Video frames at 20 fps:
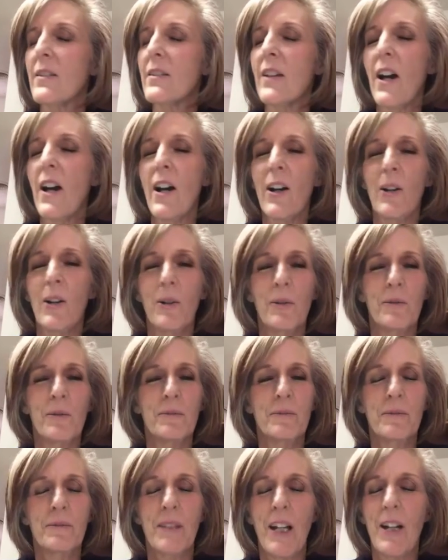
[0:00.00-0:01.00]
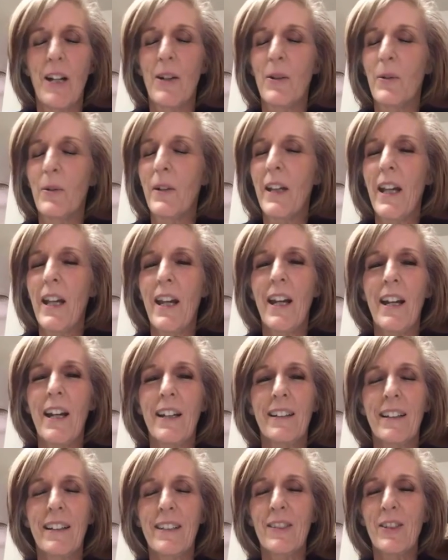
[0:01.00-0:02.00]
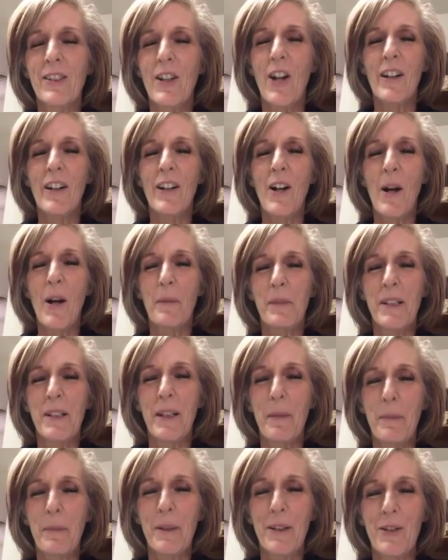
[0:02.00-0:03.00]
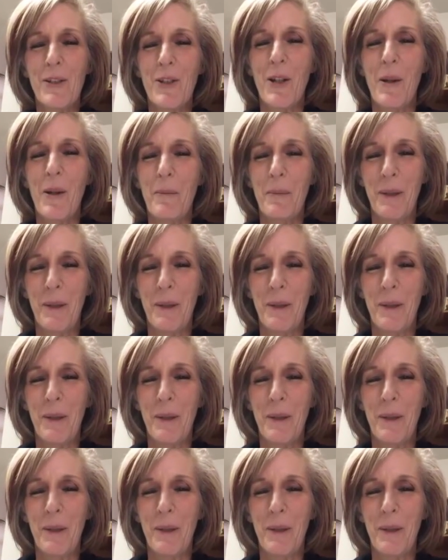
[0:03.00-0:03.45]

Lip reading: No, no, it's not a hop, skip, and a jump.